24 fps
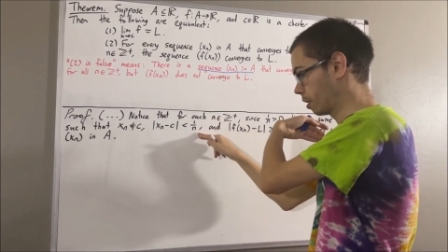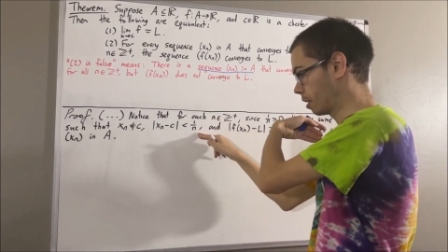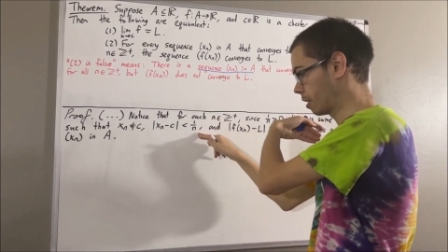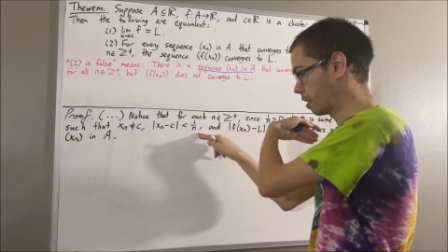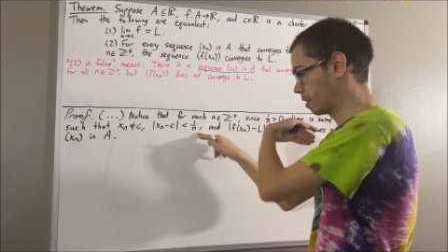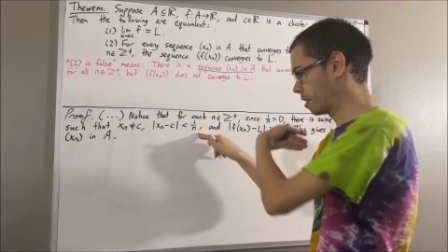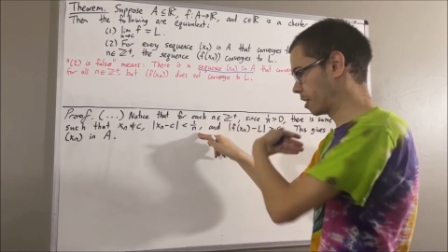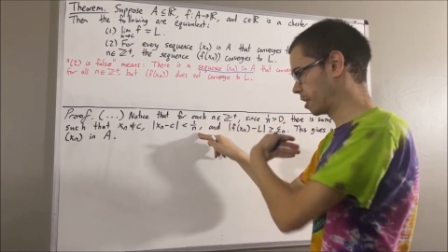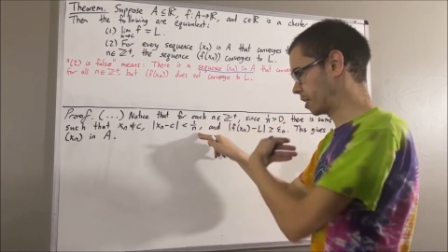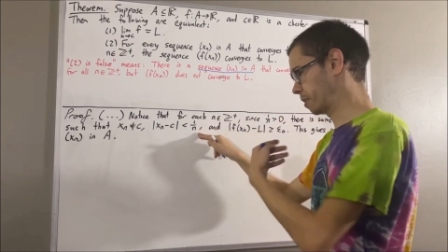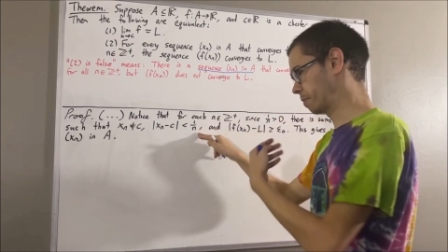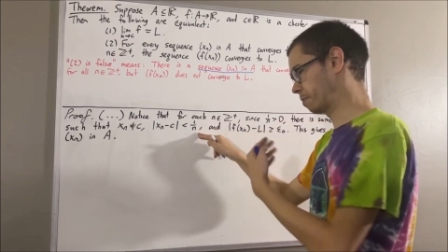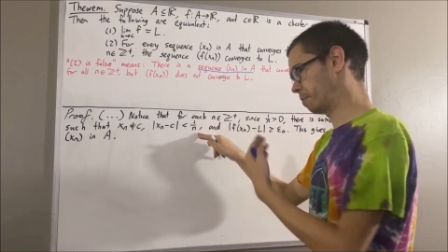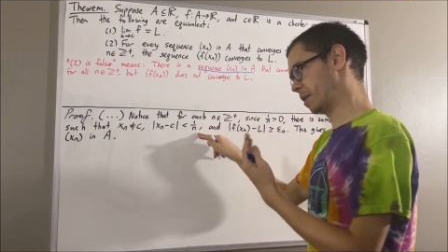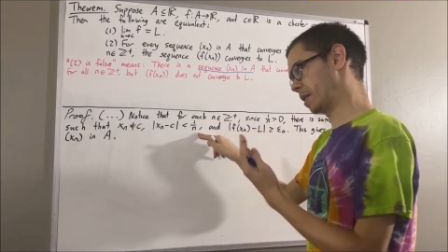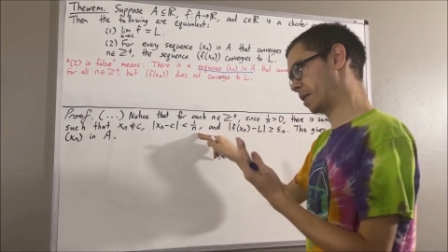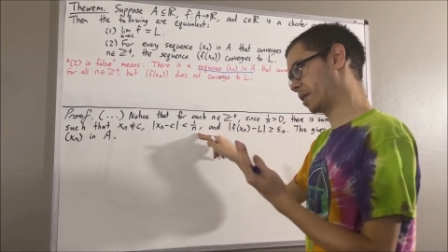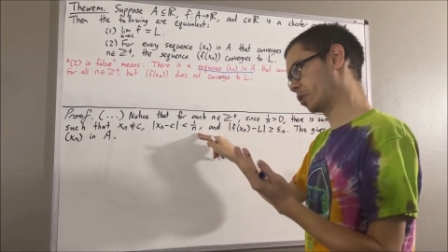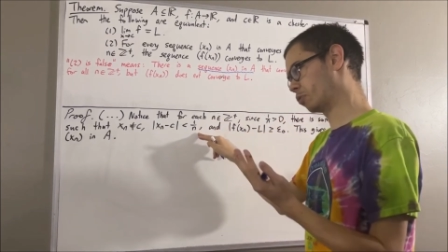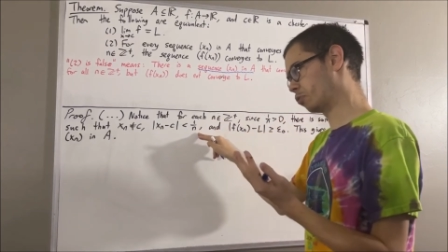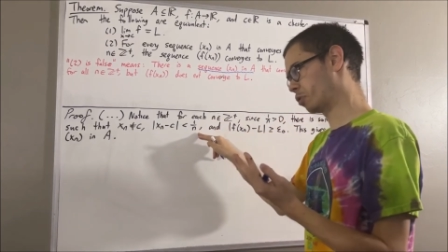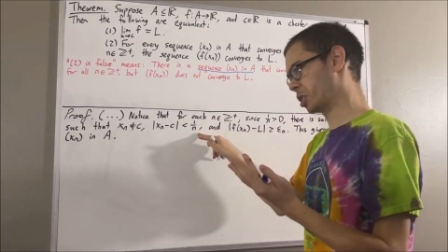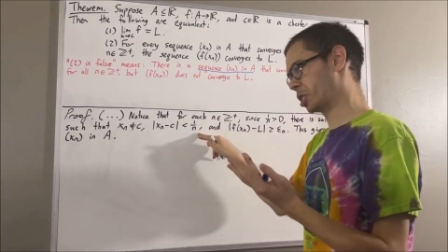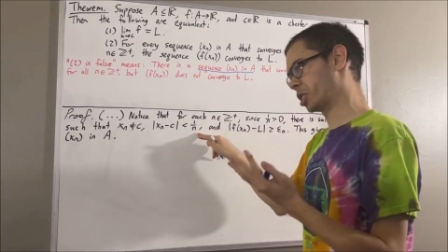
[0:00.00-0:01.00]
this means
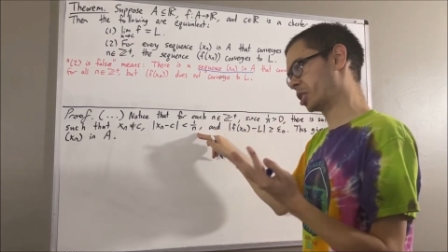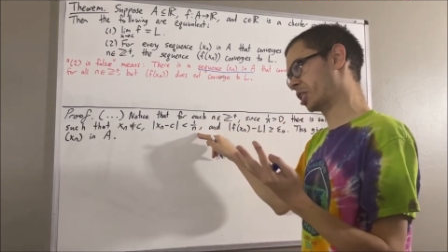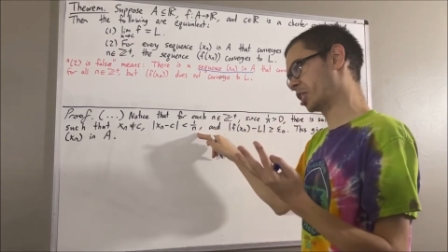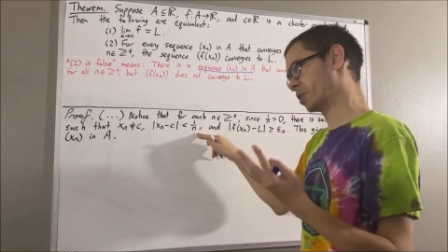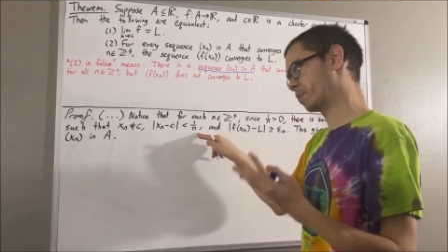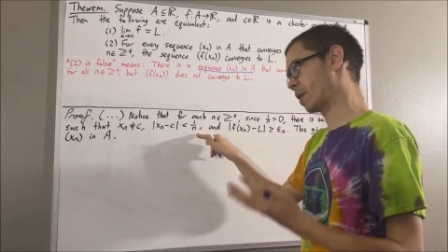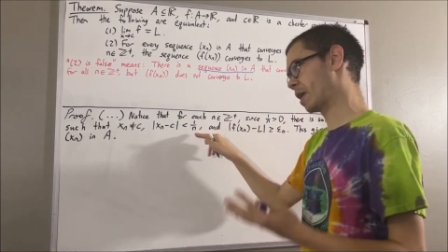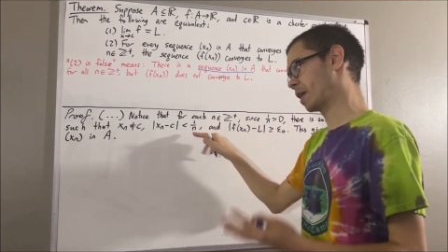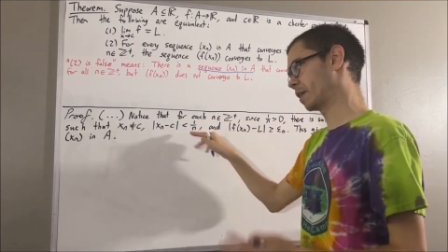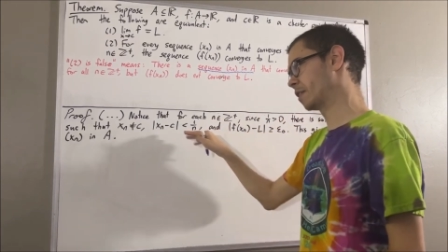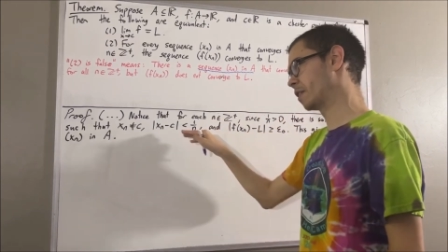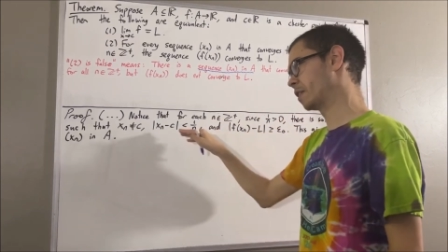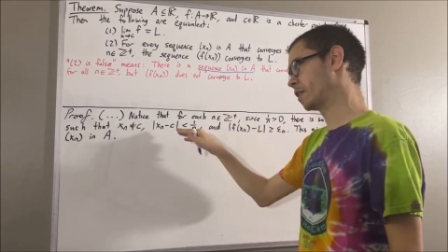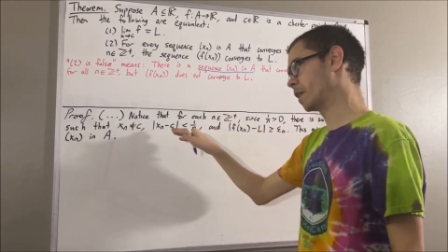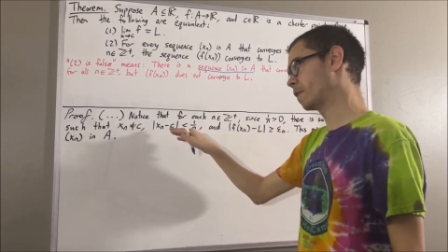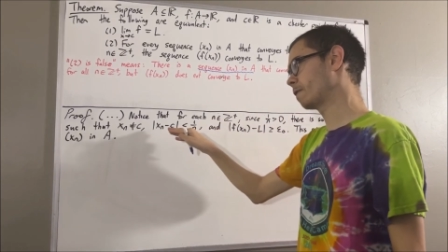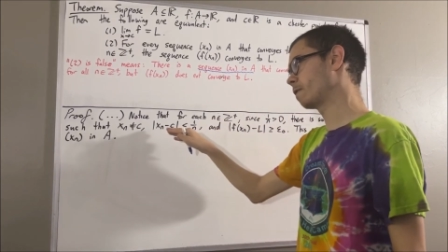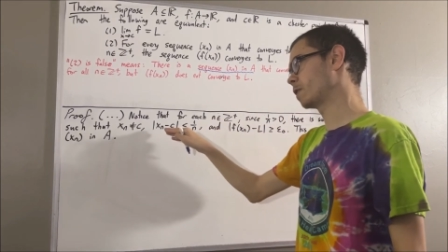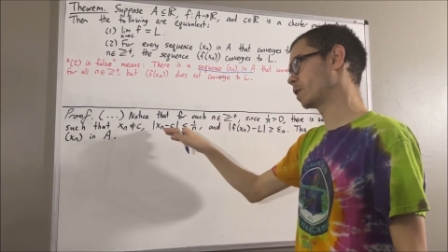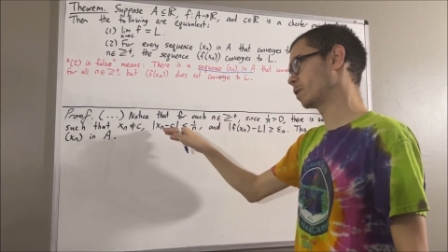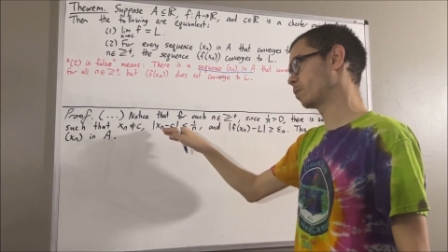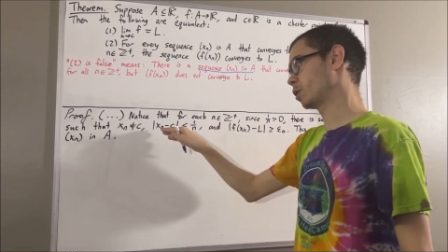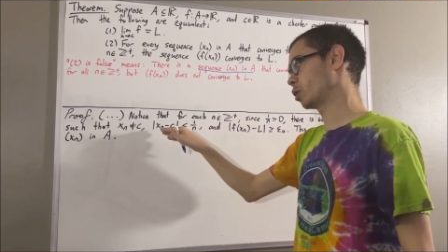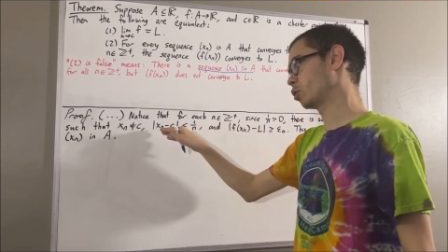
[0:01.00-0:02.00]
we should expect the
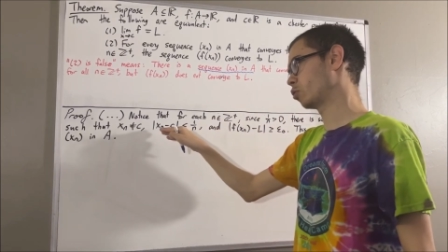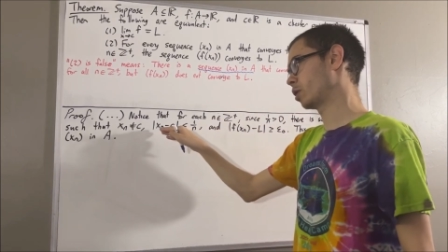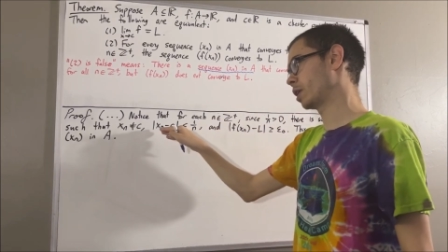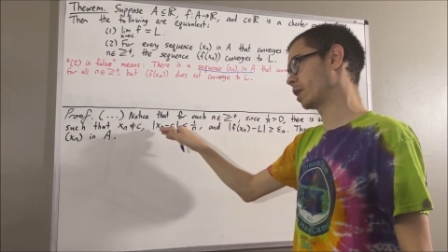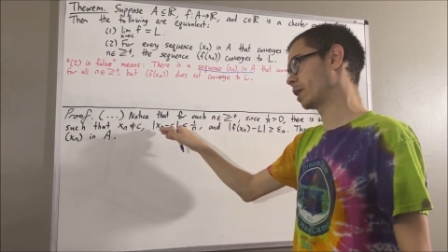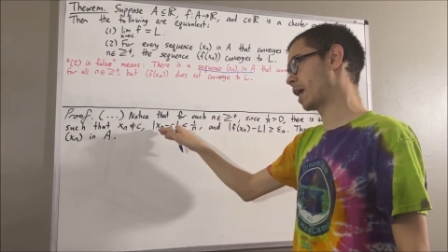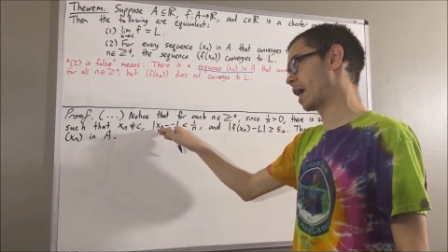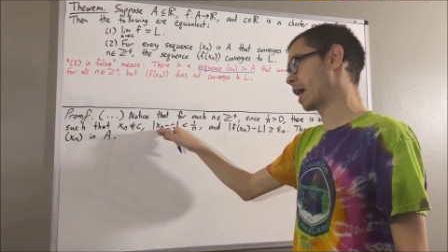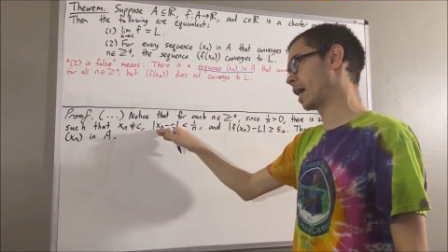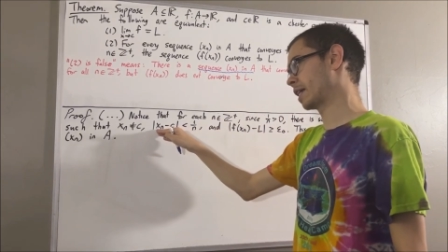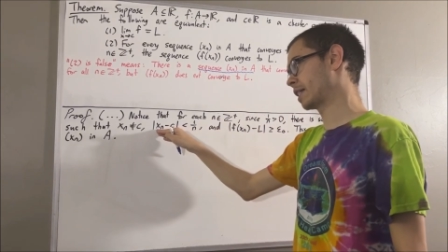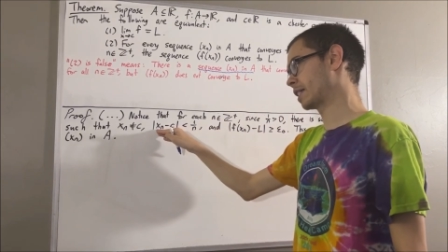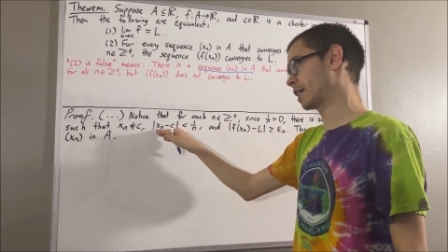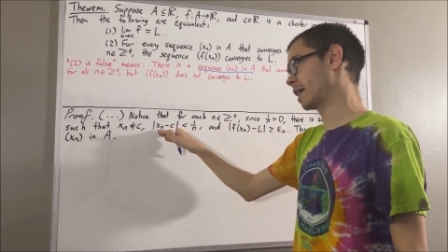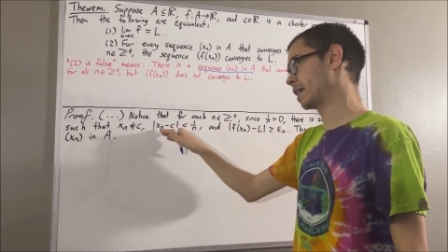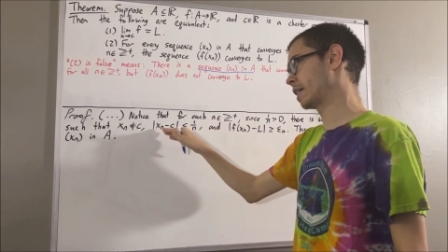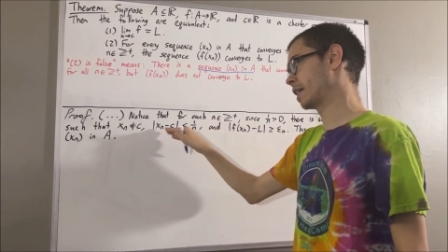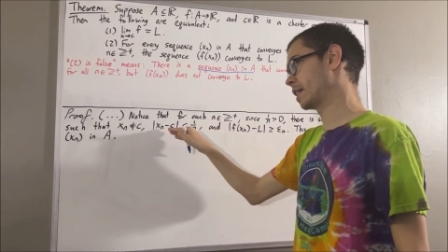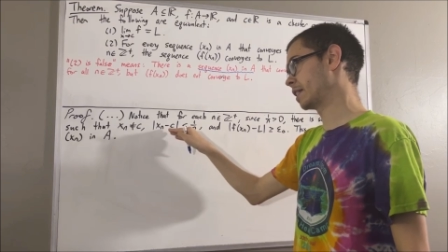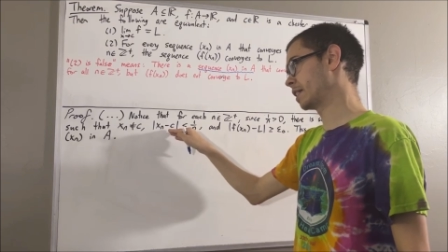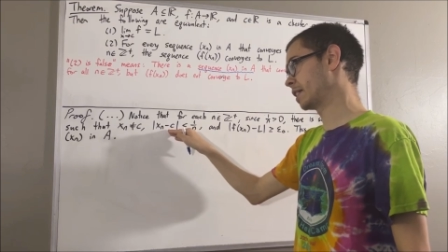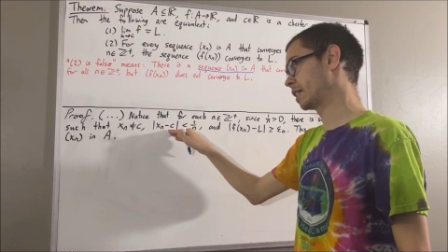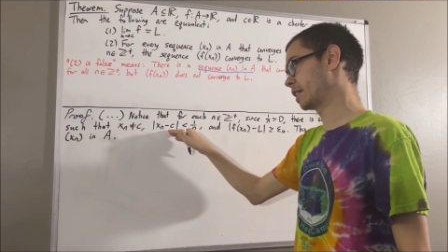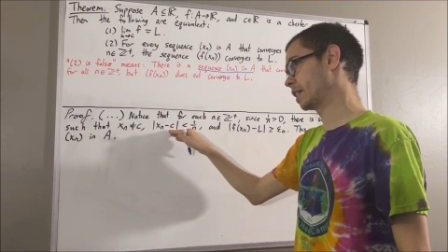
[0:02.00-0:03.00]
difference between xn
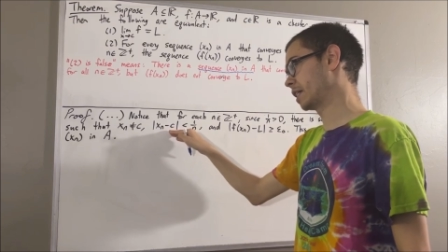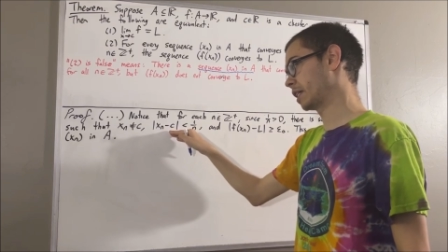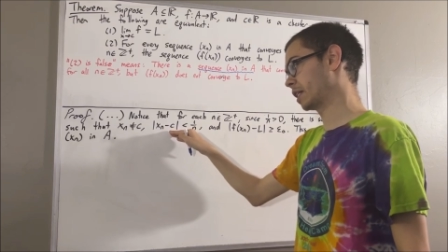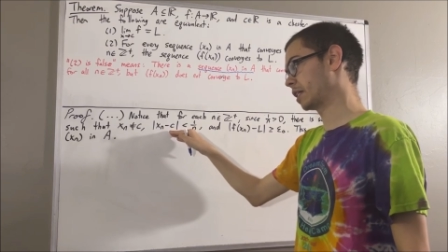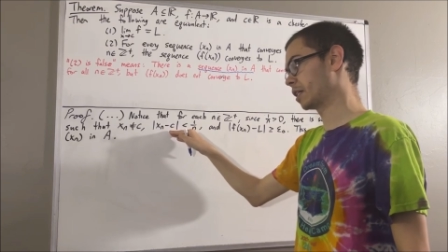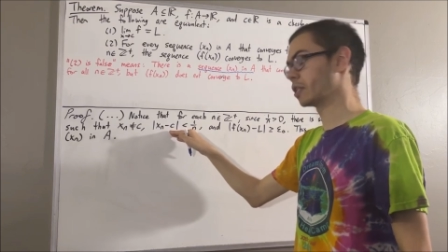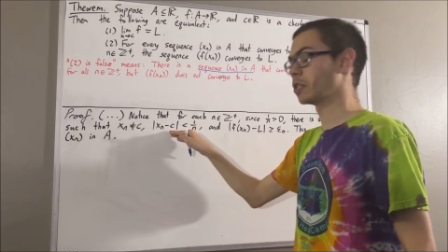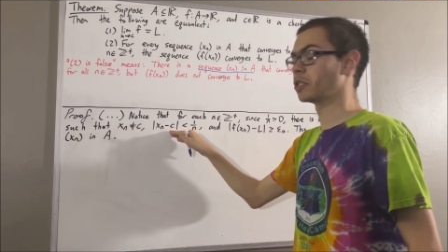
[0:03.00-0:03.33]
and c